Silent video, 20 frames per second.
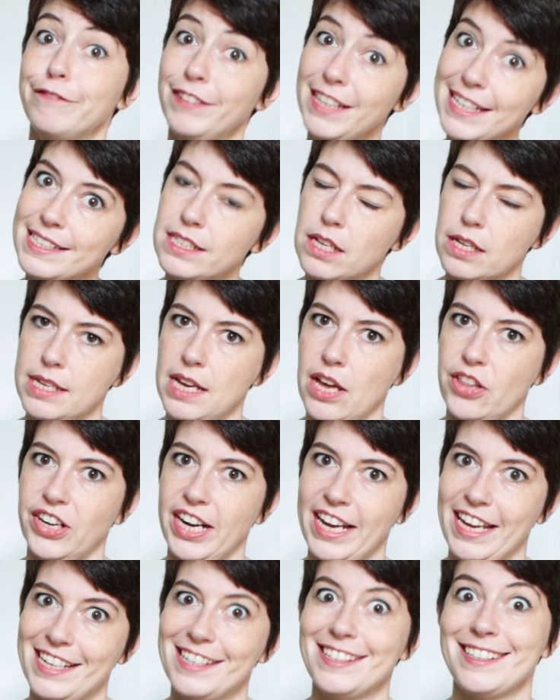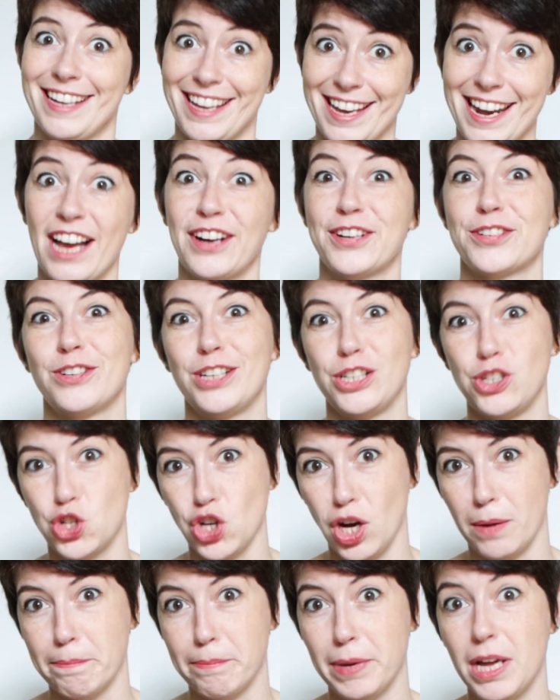Fleas, on the other hand, can actually
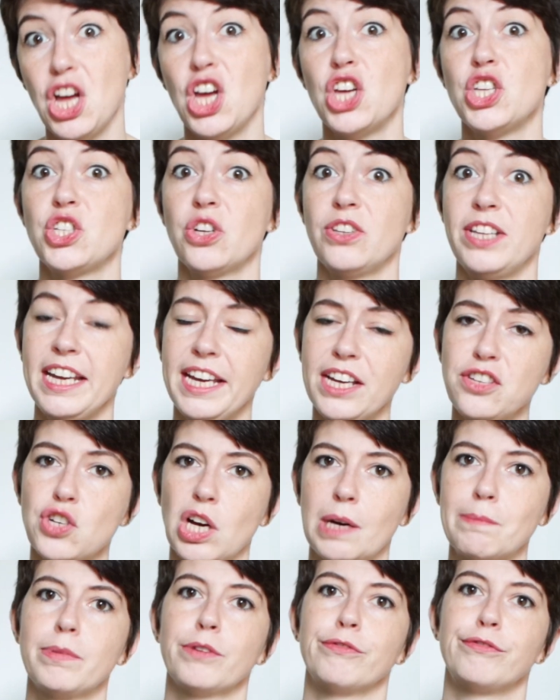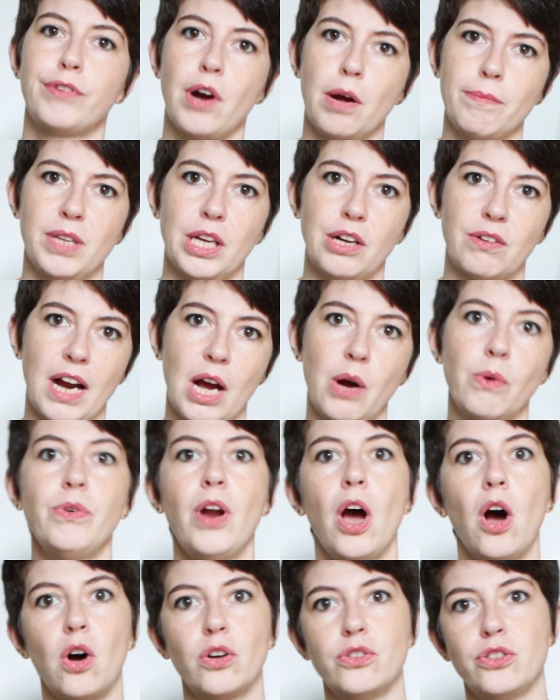jump. So they can jump from the
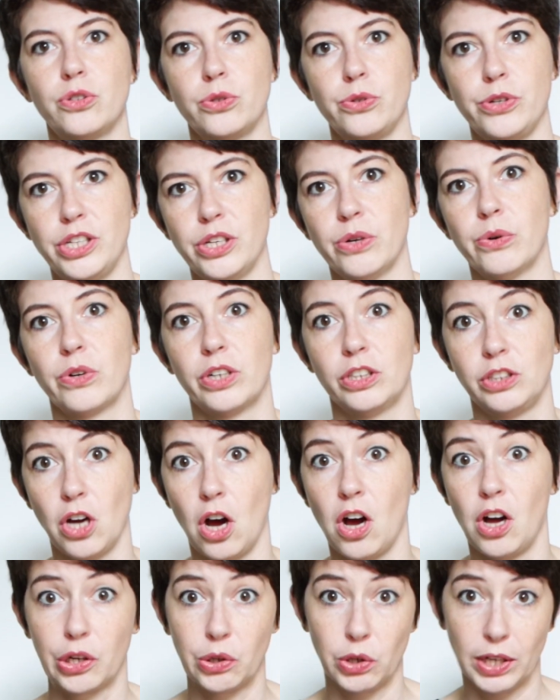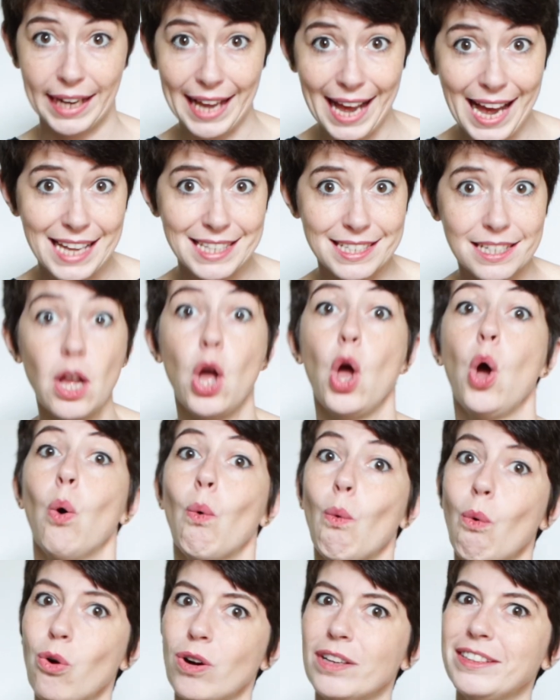ground onto your dog or cat,
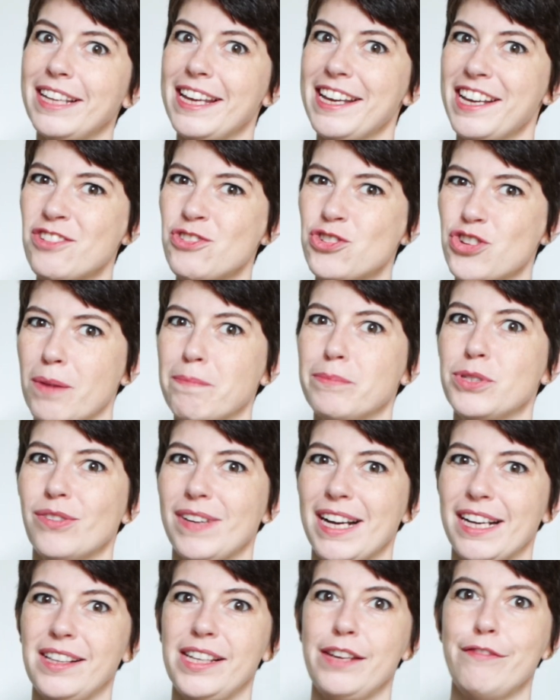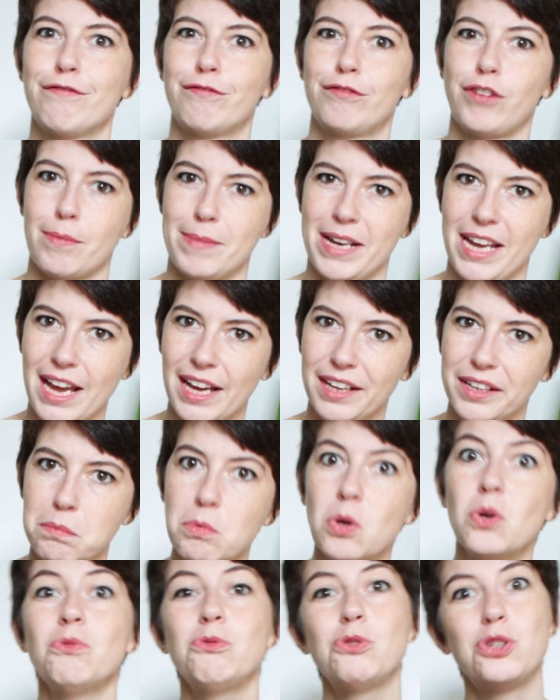or they can jump directly from an
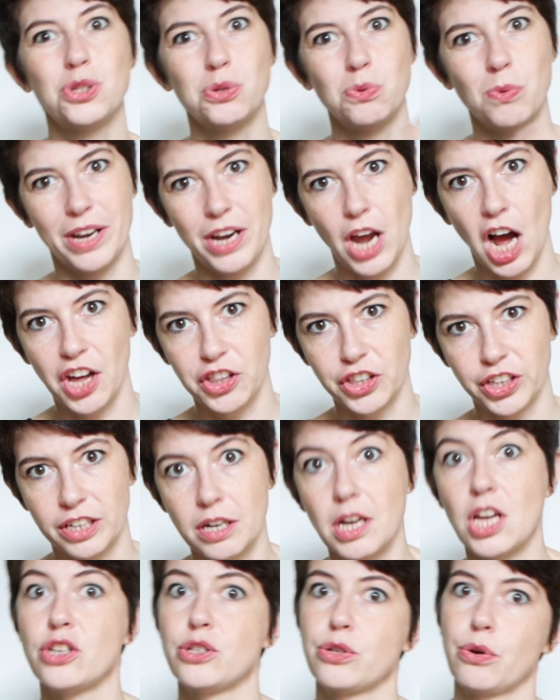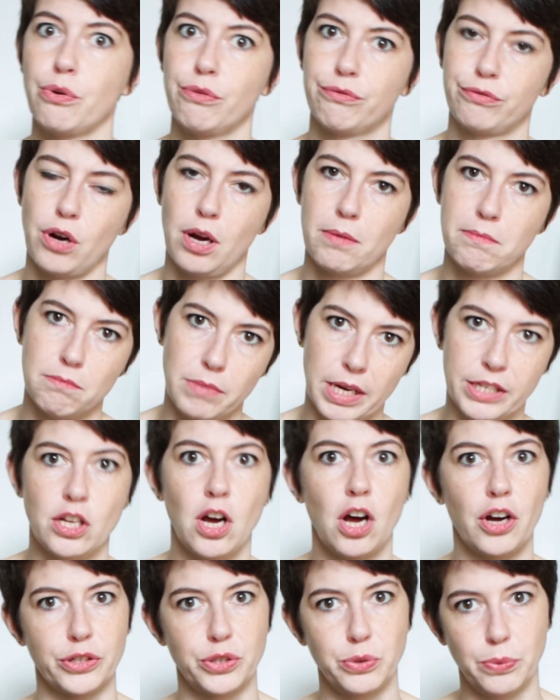animal to another. So from a
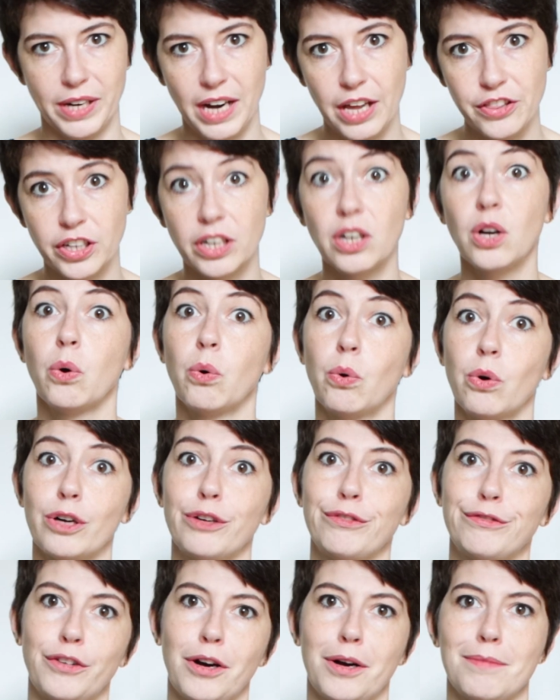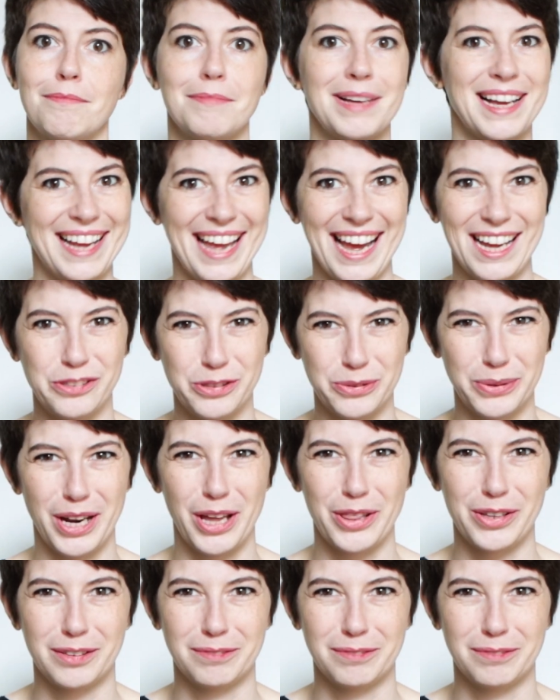dog to another or from a cat to another.